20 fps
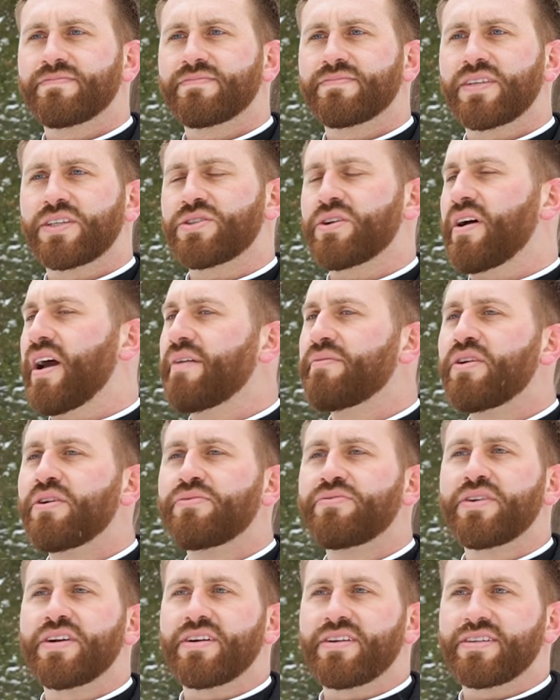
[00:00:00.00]
And so have no
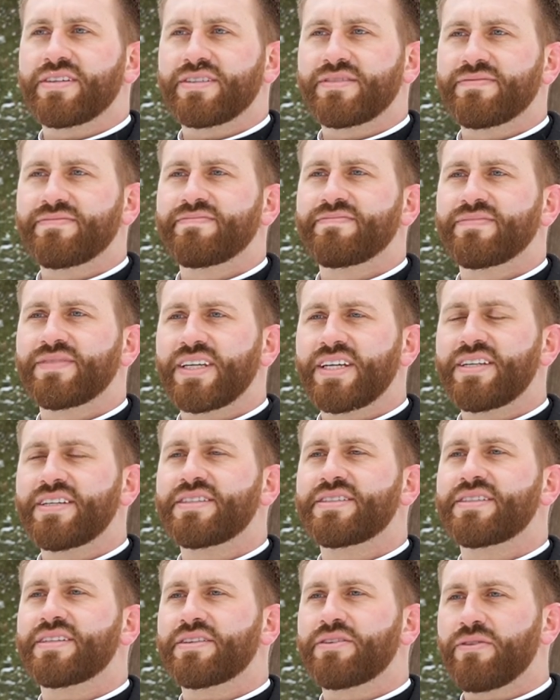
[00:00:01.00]
fear. It
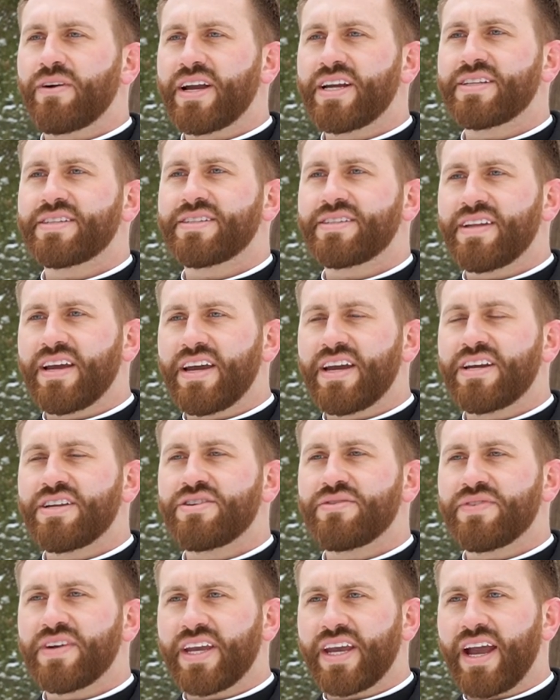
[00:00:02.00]
is the great stage
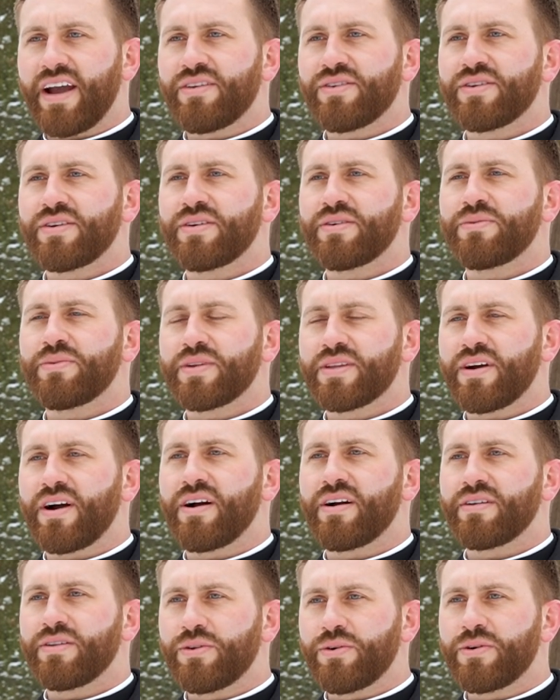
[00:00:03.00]
of encounter with
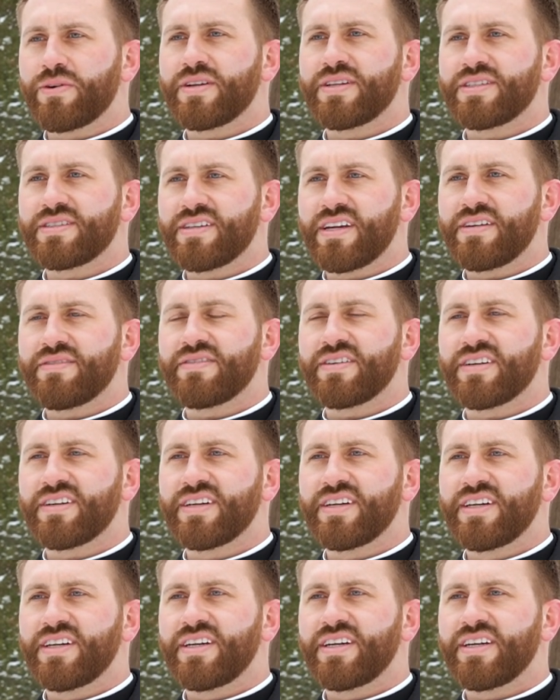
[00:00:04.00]
our Lord and Savior
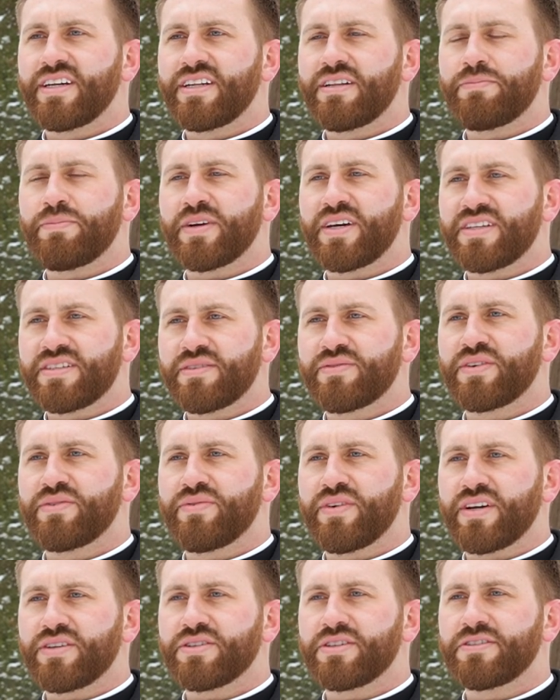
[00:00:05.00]
in the place of
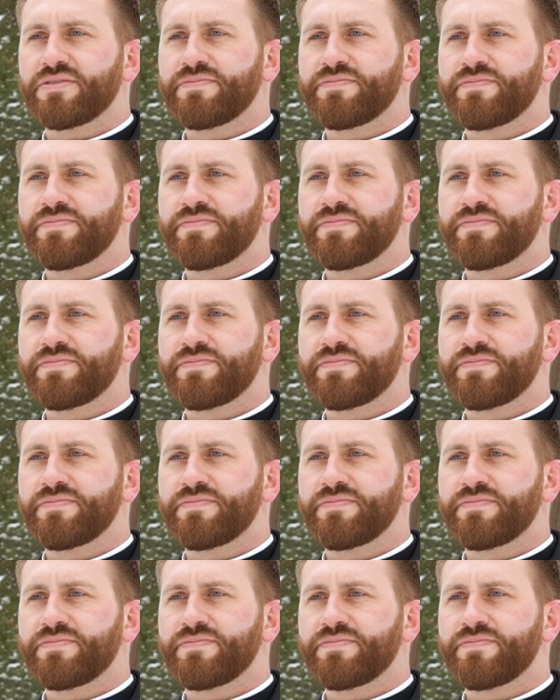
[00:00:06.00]
confession.